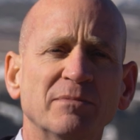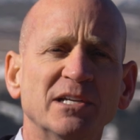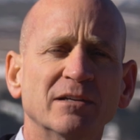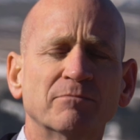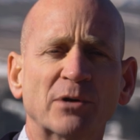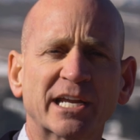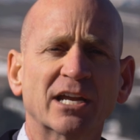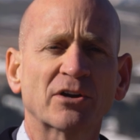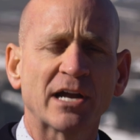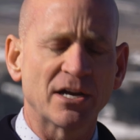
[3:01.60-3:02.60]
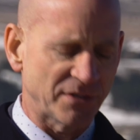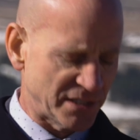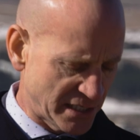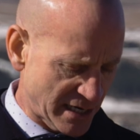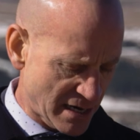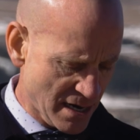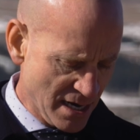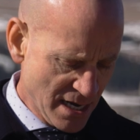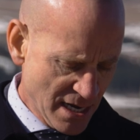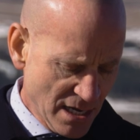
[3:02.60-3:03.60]
to be breaking ground this year.
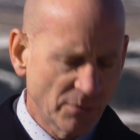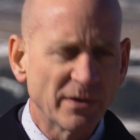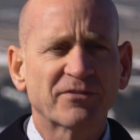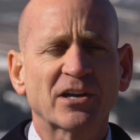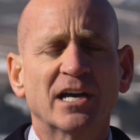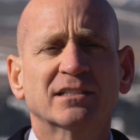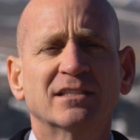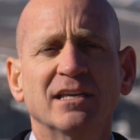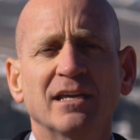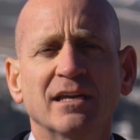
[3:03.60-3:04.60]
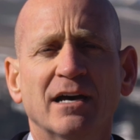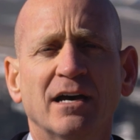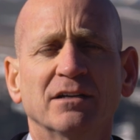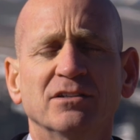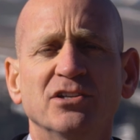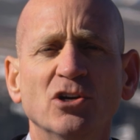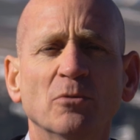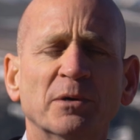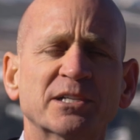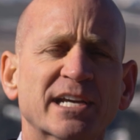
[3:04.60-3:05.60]
We've got the new
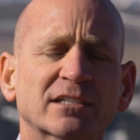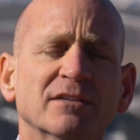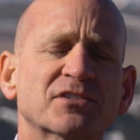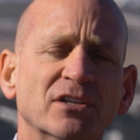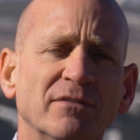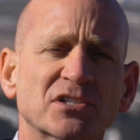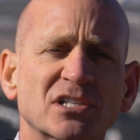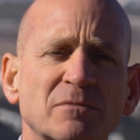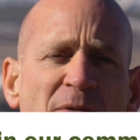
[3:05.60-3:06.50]
protective services